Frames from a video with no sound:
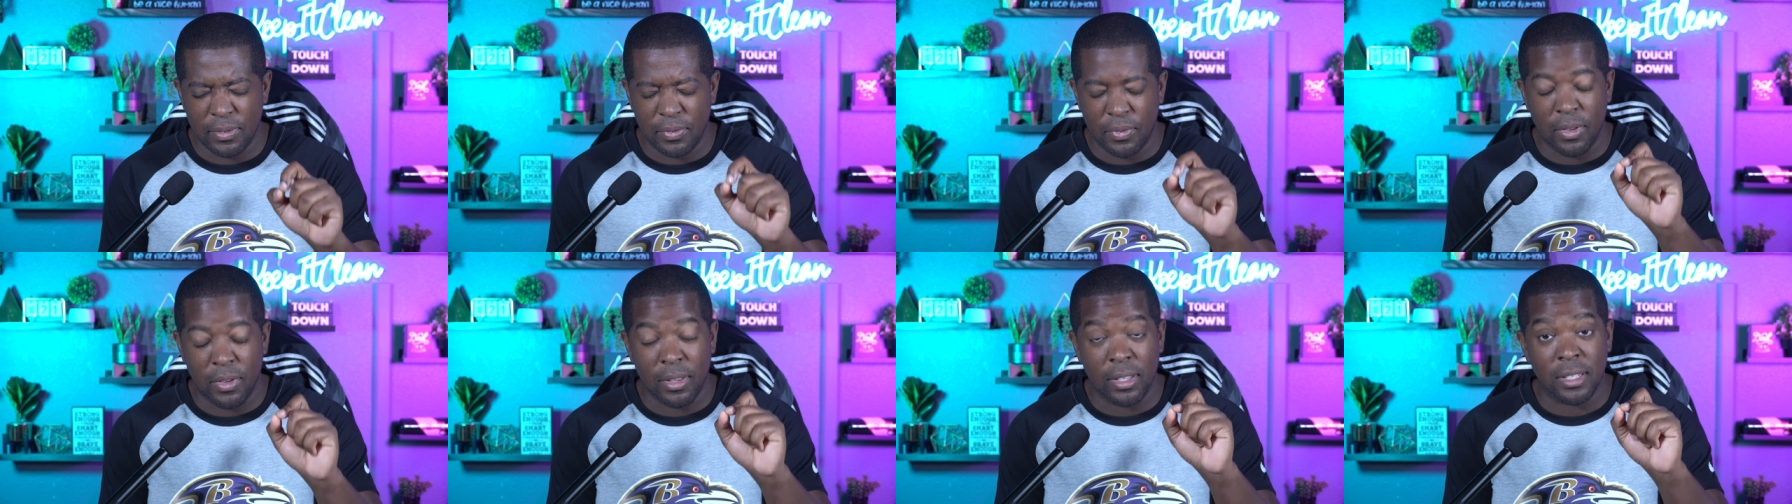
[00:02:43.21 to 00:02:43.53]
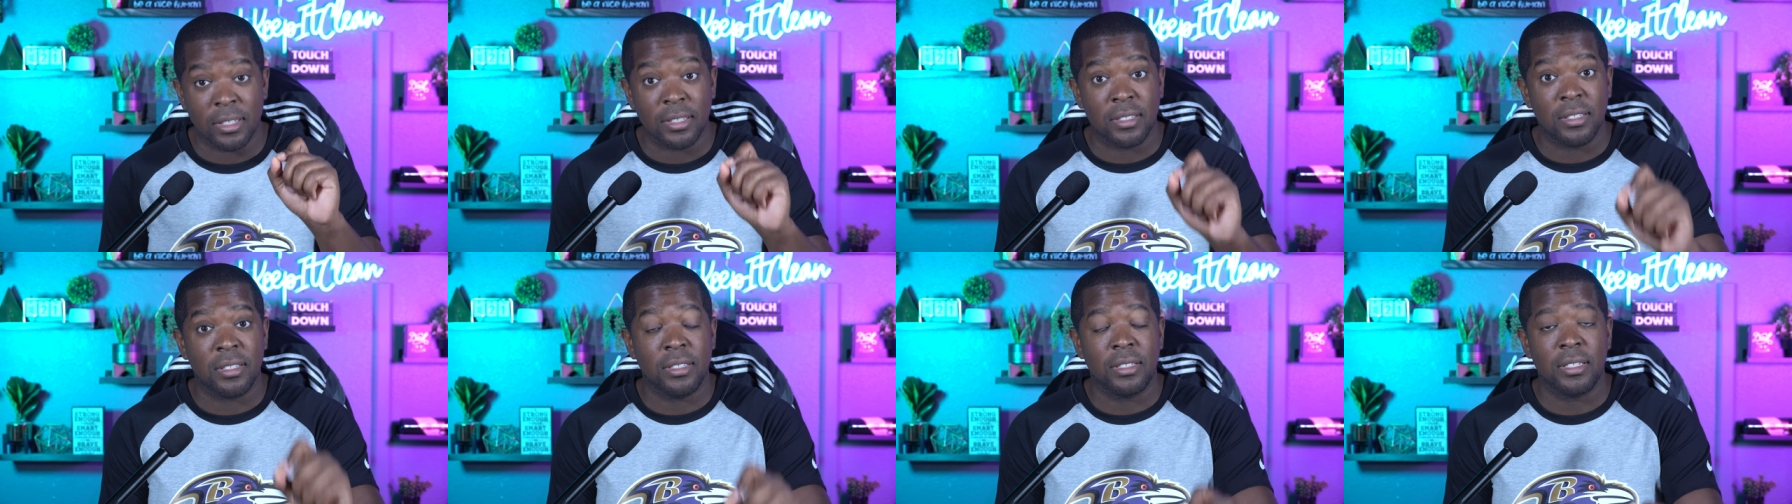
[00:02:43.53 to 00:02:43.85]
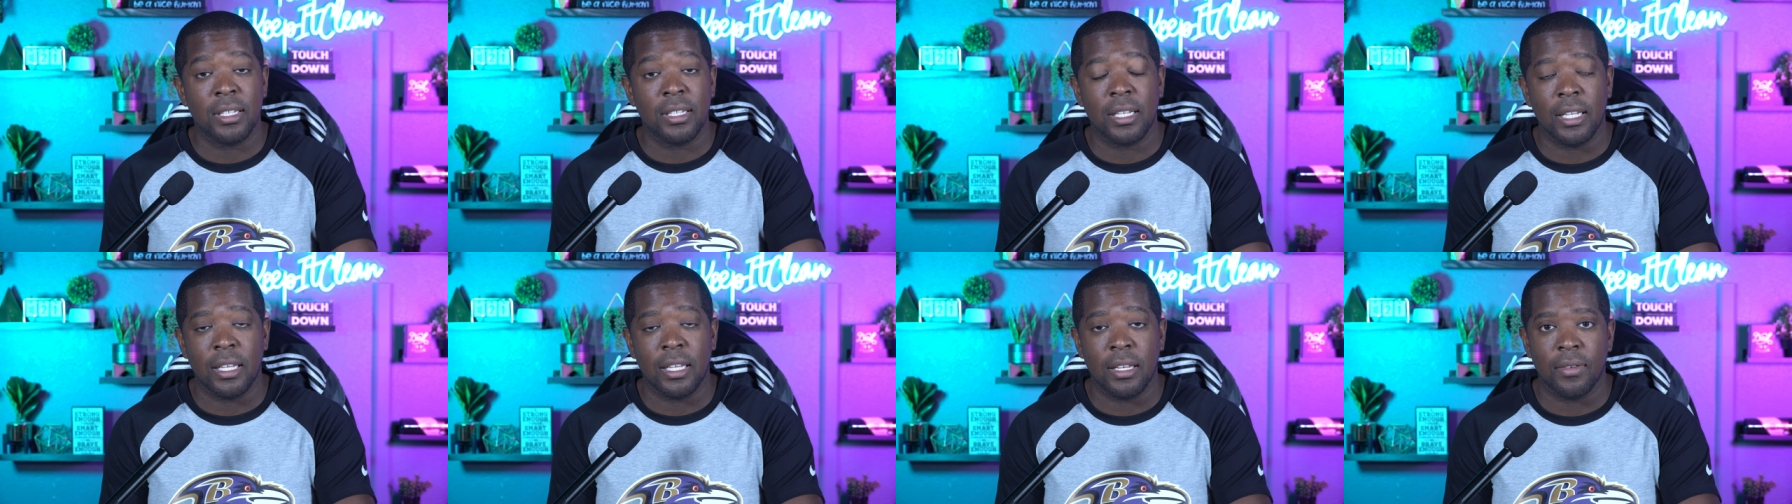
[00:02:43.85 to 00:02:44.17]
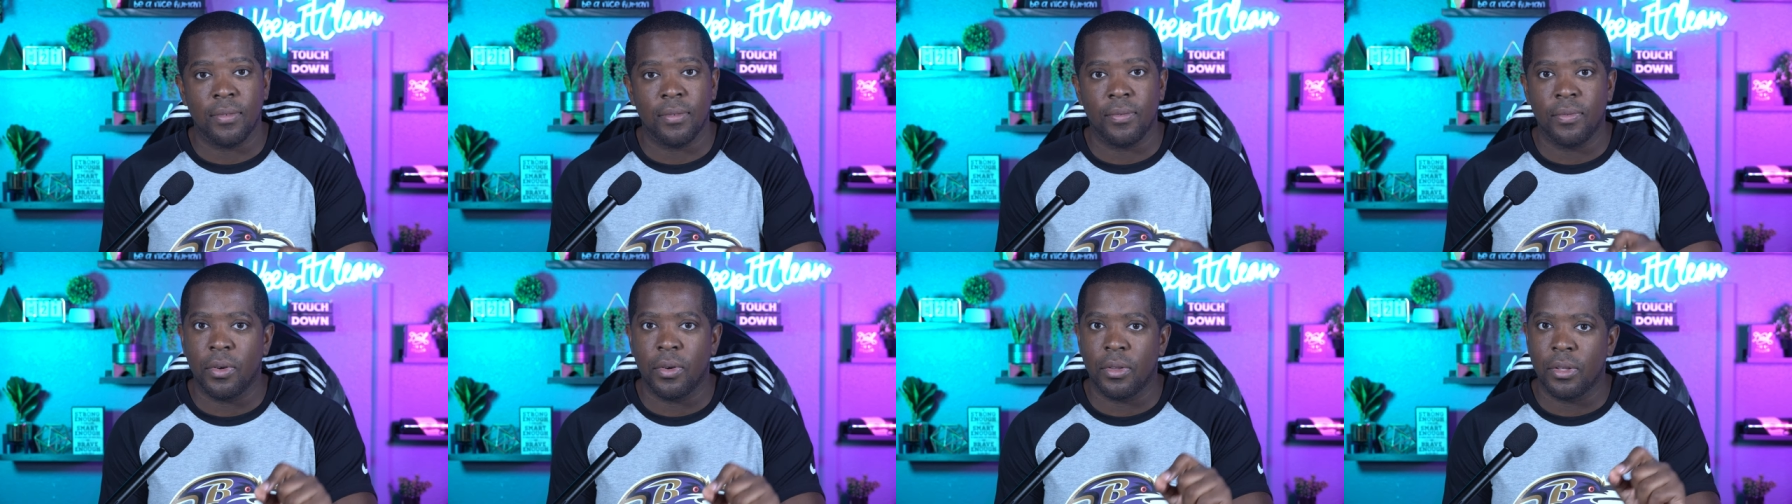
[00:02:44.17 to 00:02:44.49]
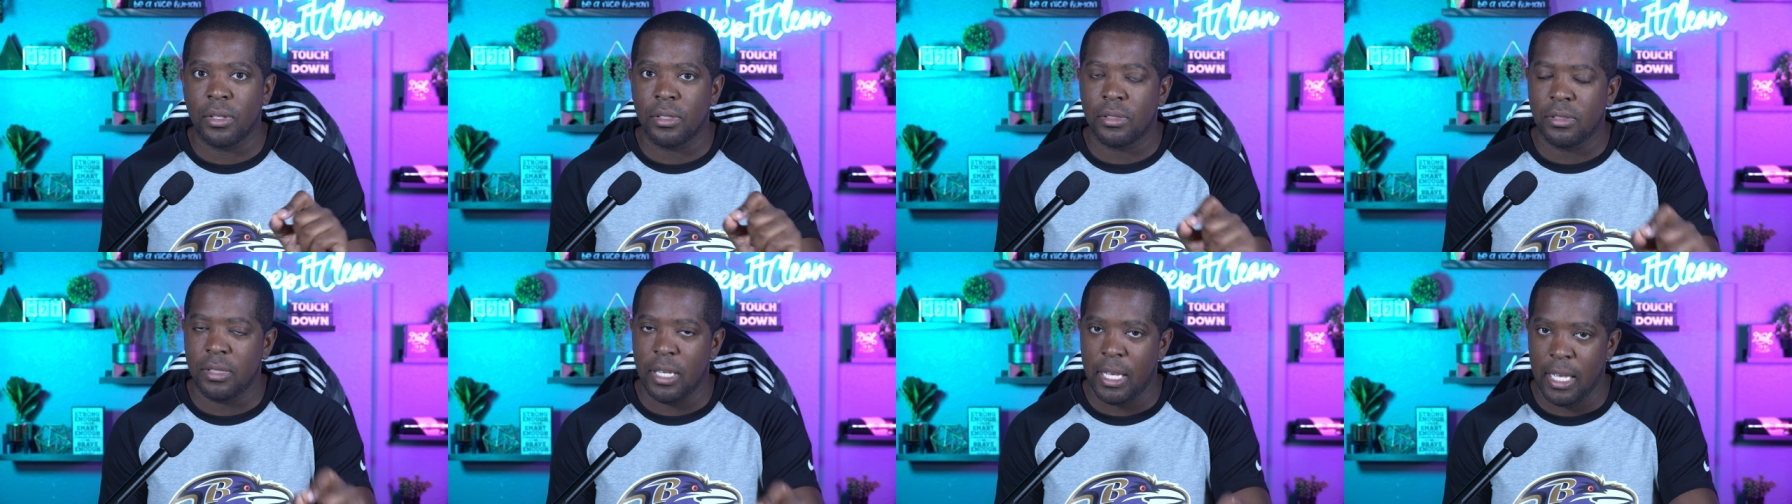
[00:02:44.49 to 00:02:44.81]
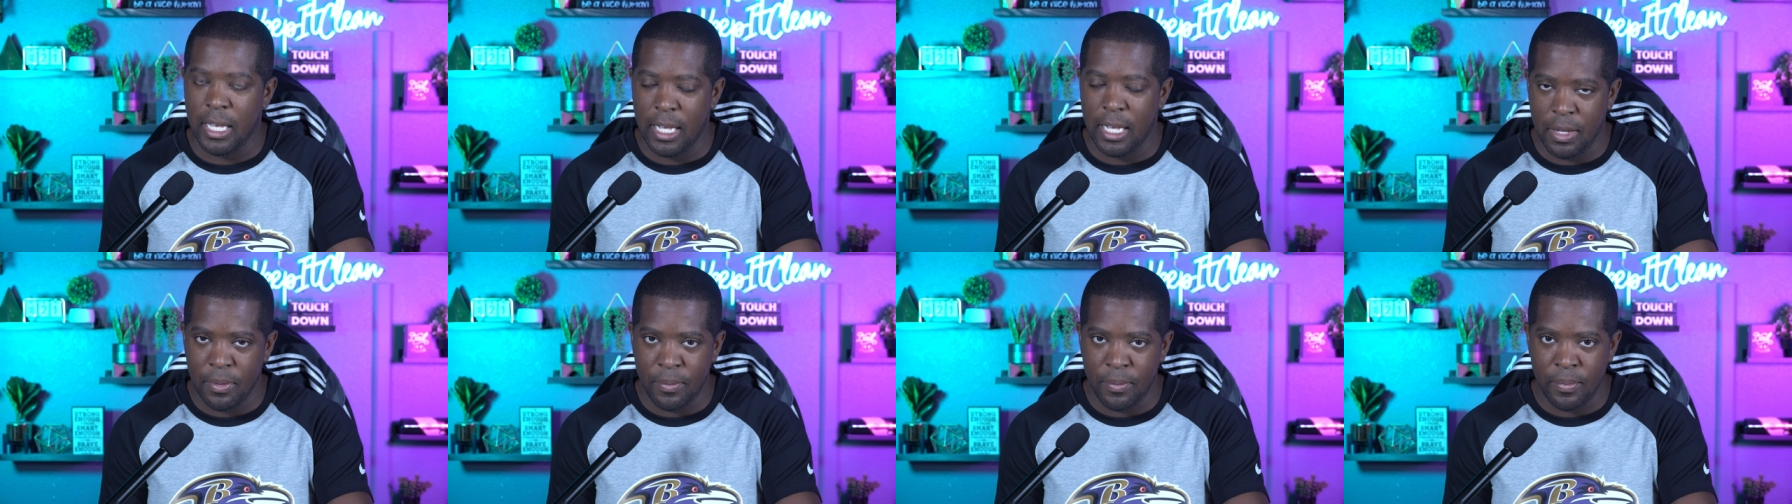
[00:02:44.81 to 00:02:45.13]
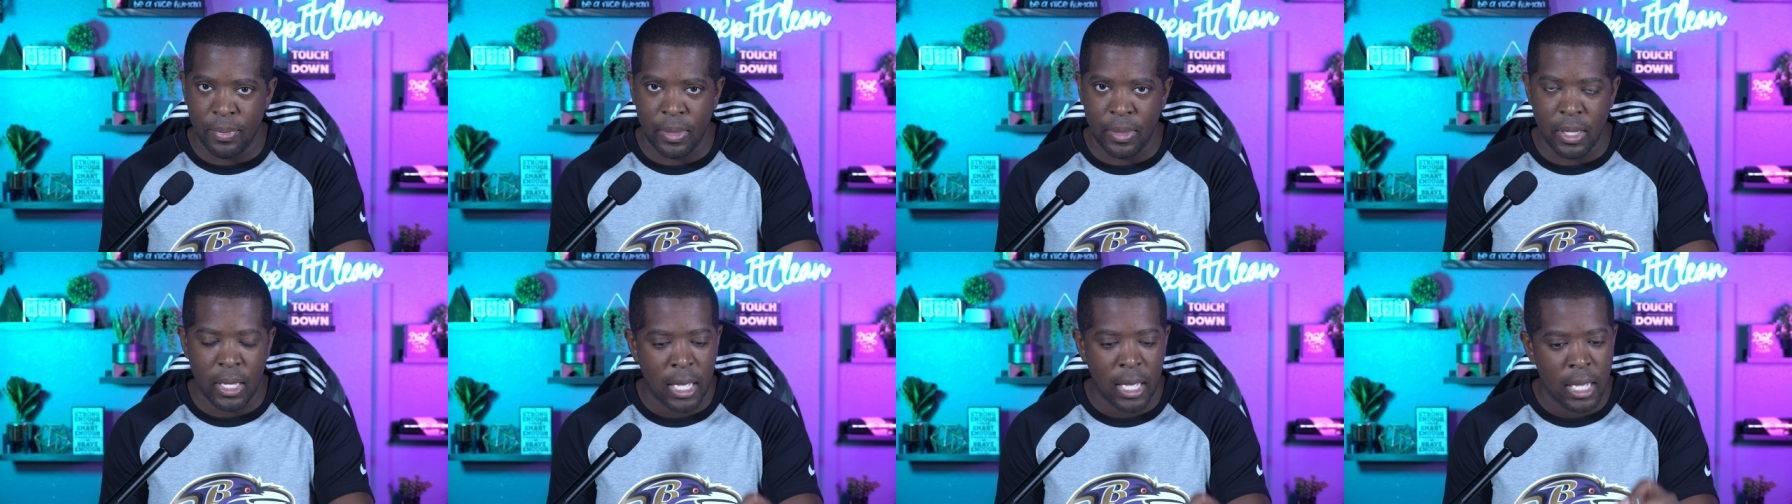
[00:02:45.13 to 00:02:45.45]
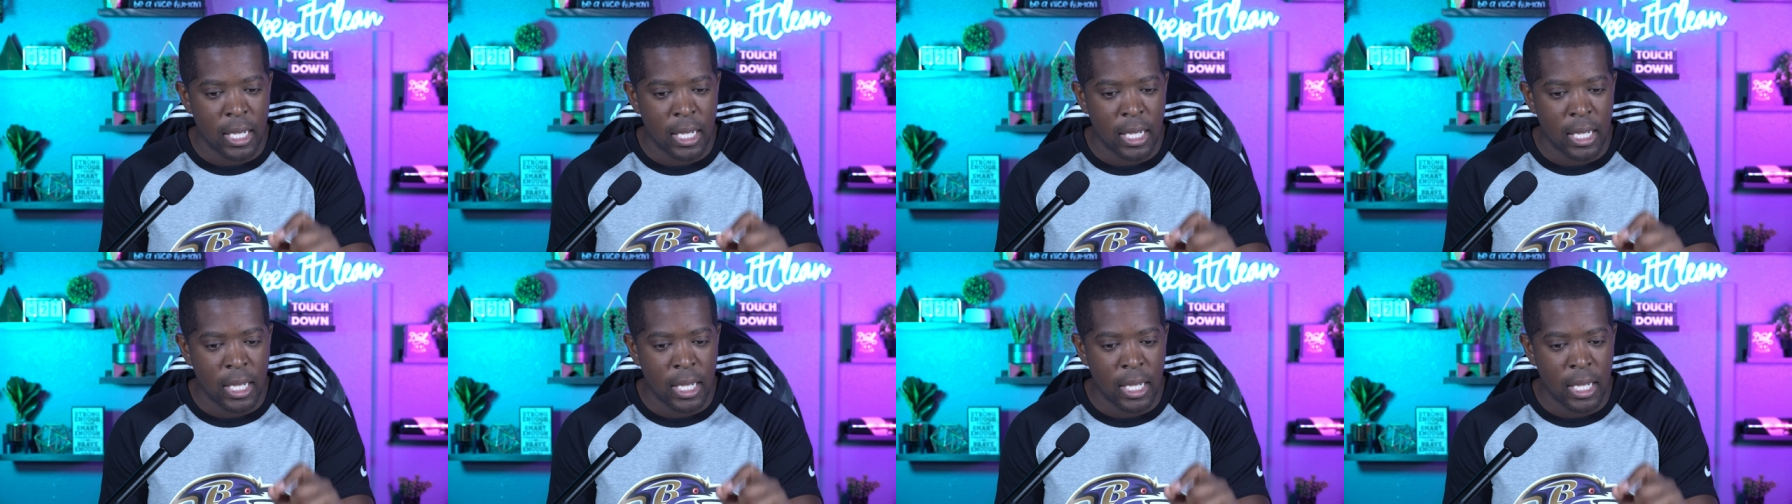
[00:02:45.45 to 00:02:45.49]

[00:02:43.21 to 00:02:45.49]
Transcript: for the city, for the team,